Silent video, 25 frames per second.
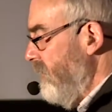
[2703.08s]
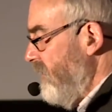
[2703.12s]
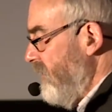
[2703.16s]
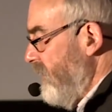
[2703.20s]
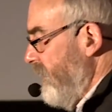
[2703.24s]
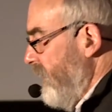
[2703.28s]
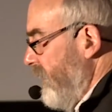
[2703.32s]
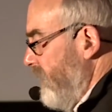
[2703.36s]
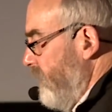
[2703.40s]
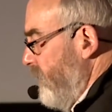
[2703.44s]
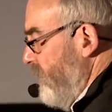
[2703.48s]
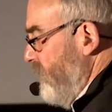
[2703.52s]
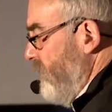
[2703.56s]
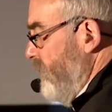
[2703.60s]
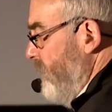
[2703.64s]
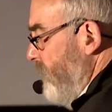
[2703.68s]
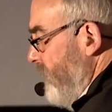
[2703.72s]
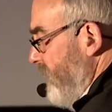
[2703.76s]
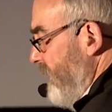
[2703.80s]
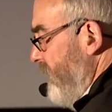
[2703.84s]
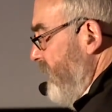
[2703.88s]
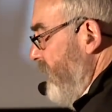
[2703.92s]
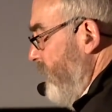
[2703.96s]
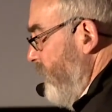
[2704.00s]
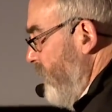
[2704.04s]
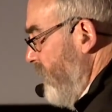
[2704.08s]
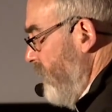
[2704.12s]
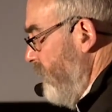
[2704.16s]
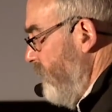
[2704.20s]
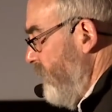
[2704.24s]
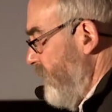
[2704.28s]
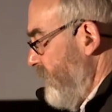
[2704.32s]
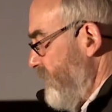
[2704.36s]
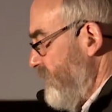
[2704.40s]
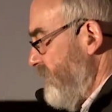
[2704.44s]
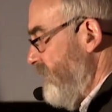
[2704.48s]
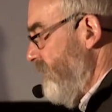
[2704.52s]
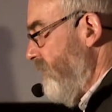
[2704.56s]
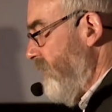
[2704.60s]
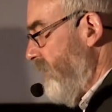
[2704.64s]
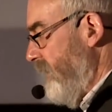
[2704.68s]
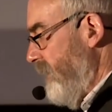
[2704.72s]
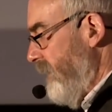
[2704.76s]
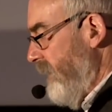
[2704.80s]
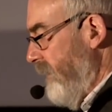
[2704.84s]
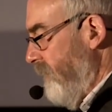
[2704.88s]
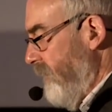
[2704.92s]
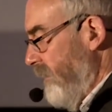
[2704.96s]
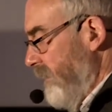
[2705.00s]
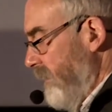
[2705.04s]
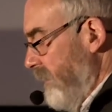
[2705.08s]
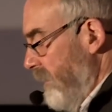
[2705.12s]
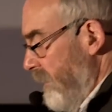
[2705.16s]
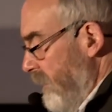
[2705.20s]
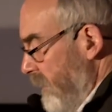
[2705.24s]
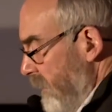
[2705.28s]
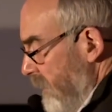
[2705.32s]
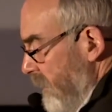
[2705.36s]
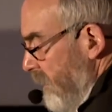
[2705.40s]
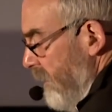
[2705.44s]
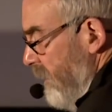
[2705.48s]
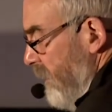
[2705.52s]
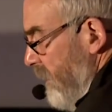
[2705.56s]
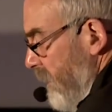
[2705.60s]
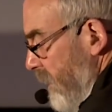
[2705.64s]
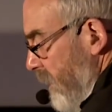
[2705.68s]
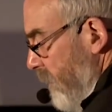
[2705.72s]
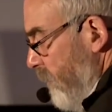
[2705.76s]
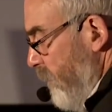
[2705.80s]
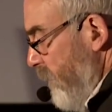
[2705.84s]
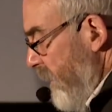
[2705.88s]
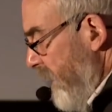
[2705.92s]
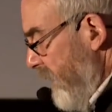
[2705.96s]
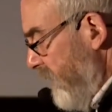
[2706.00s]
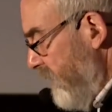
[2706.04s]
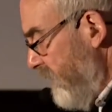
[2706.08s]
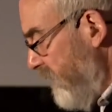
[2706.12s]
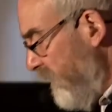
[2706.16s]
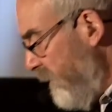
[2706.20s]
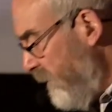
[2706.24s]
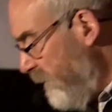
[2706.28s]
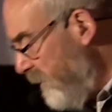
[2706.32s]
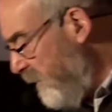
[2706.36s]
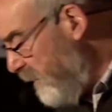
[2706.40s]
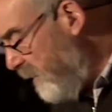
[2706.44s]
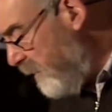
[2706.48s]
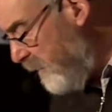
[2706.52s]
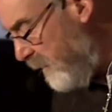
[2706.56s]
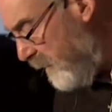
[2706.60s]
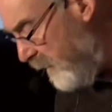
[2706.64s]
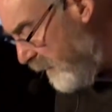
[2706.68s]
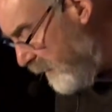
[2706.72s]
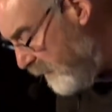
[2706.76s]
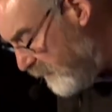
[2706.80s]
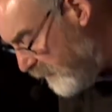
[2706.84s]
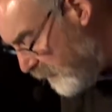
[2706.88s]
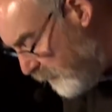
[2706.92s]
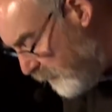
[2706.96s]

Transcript: slide, which will be the liminal version of Cynefin. And practice here is